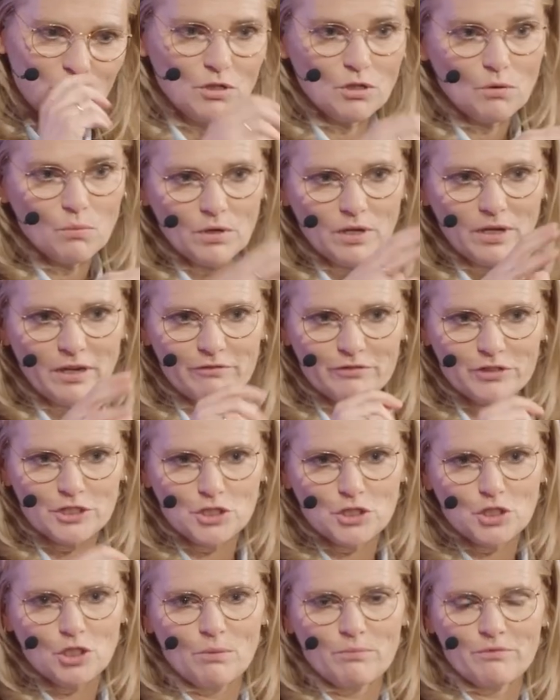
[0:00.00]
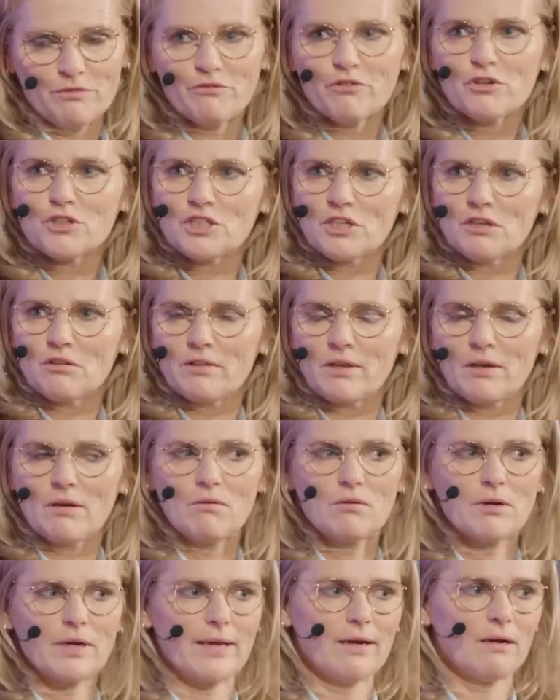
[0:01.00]
you, do you want to have this job? The first thing you think,
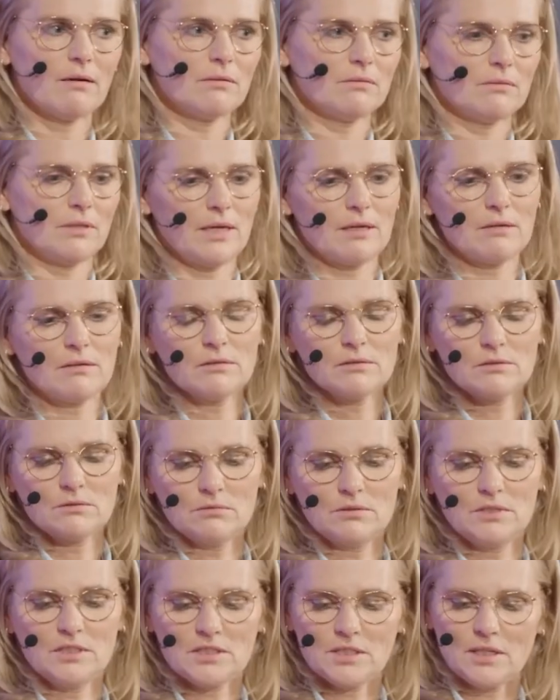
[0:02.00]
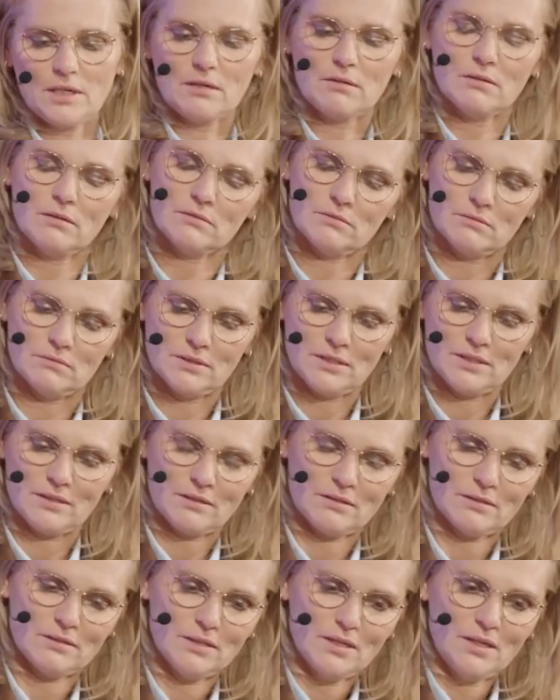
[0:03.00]
okay, I can't do this and I can't do that
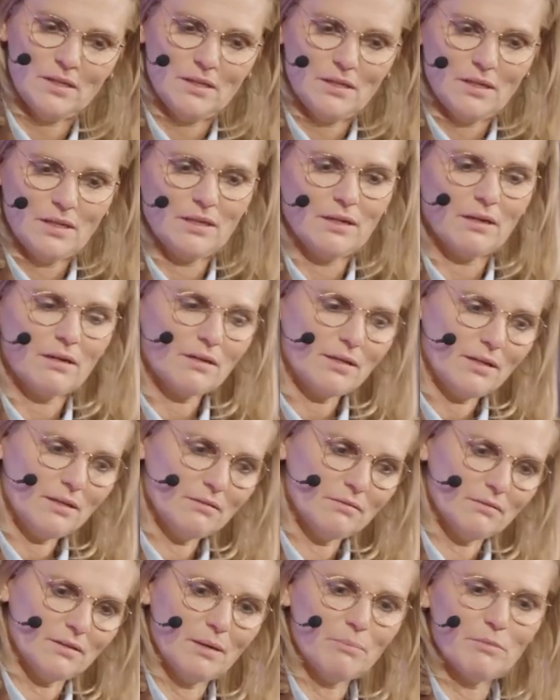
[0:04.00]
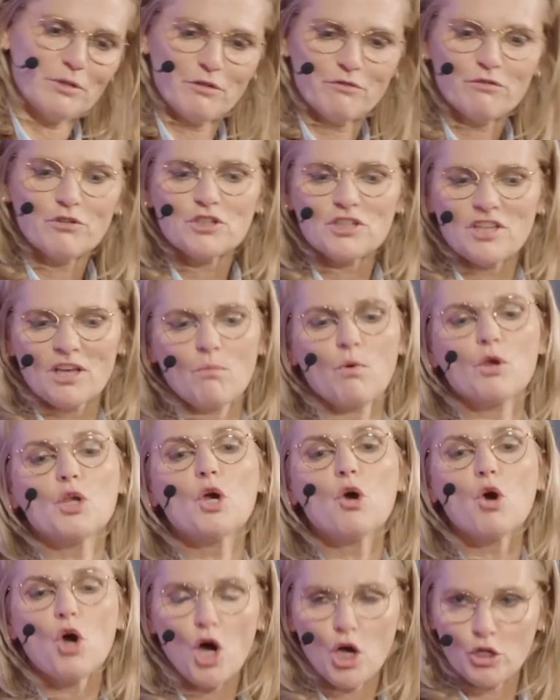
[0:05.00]
and I can do that. But you first think, well,
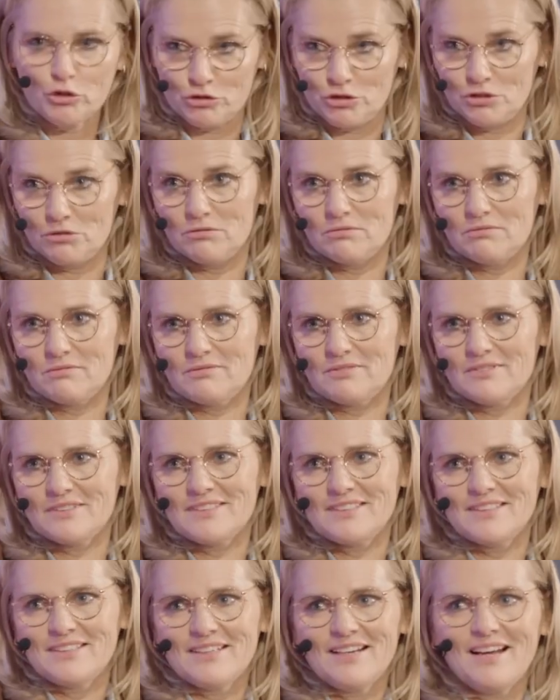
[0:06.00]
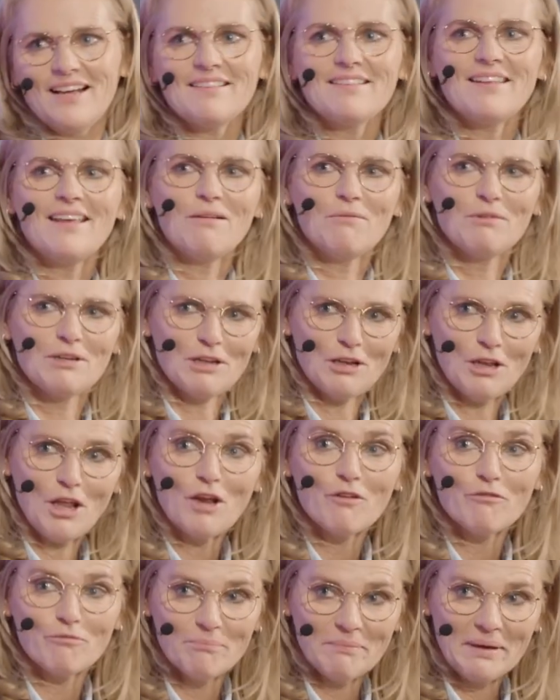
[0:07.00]
you can't do. I think with a lot of